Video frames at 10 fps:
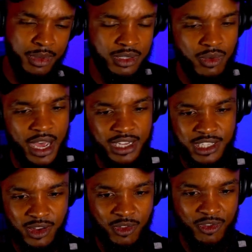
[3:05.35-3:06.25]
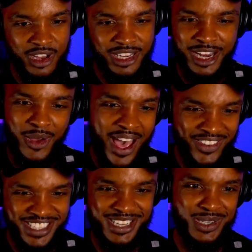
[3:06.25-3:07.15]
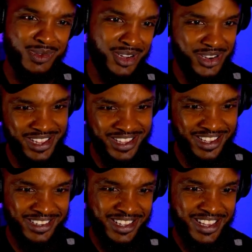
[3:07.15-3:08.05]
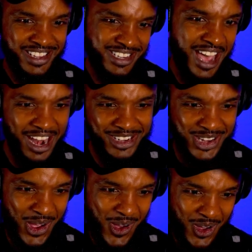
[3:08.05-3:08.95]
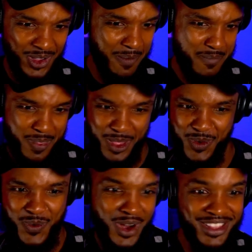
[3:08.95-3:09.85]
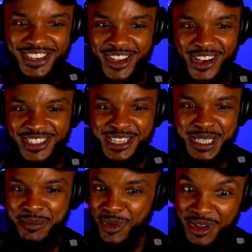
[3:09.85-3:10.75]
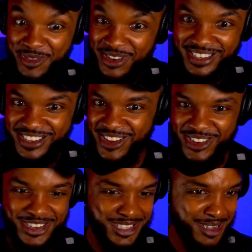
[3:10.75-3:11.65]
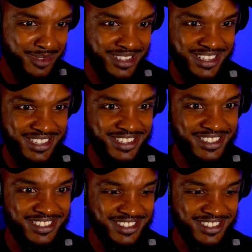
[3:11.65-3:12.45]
That's why it's so funny. Now, how is this one going to end? Got a dog. One of the dogs is the boyfriend's dog or something. Let's see.